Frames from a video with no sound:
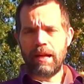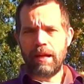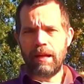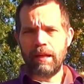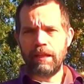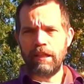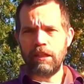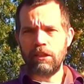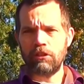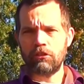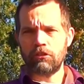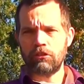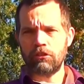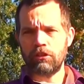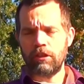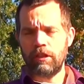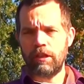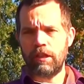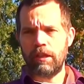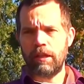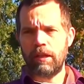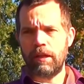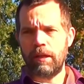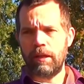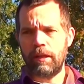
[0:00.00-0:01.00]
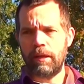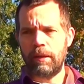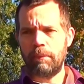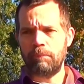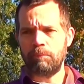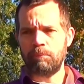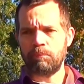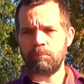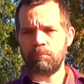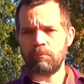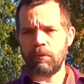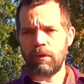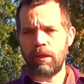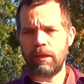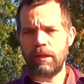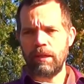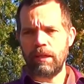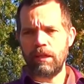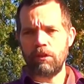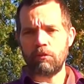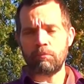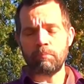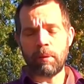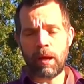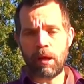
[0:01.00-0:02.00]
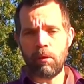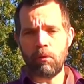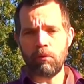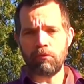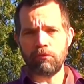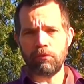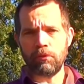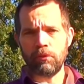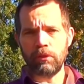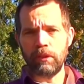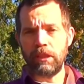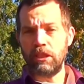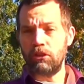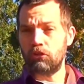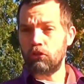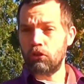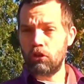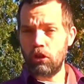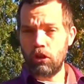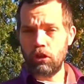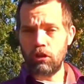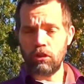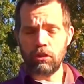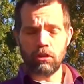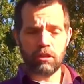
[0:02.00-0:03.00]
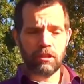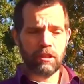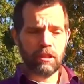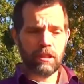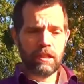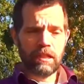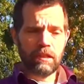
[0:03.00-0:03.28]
he's powerful, he's God.